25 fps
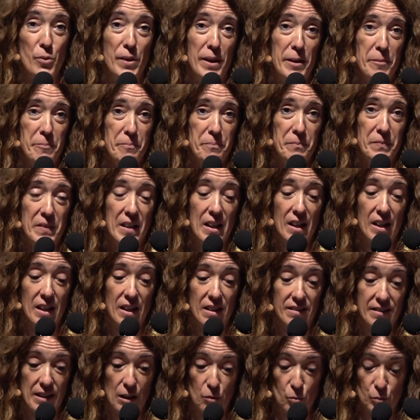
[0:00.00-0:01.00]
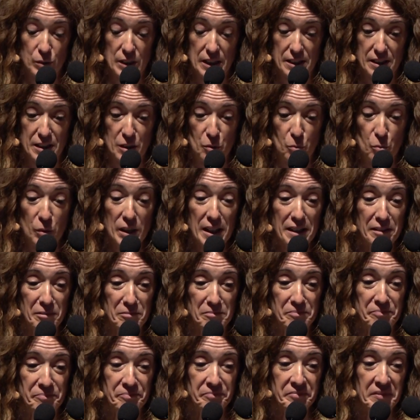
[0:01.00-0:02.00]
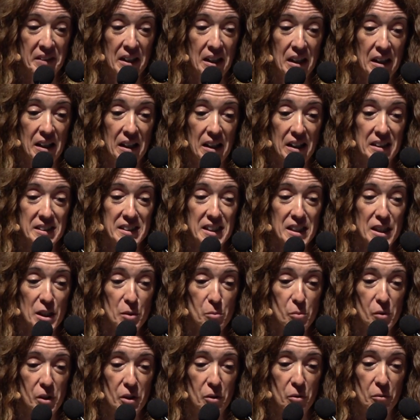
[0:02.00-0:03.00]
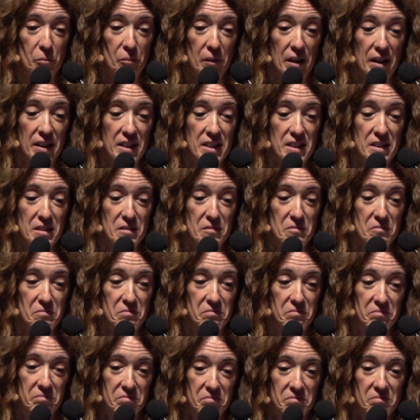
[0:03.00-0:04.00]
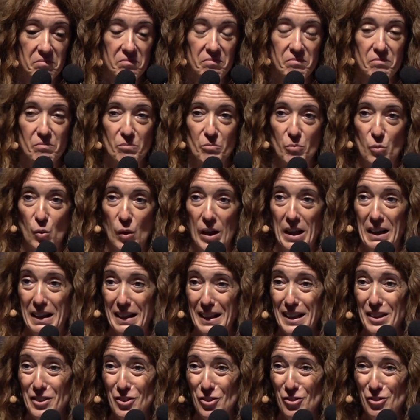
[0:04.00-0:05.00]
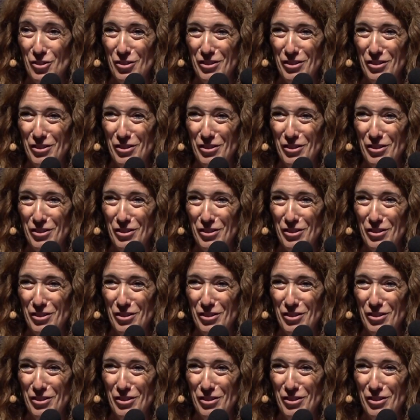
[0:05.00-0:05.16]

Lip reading: adding nutritional content that will help our nutritional health.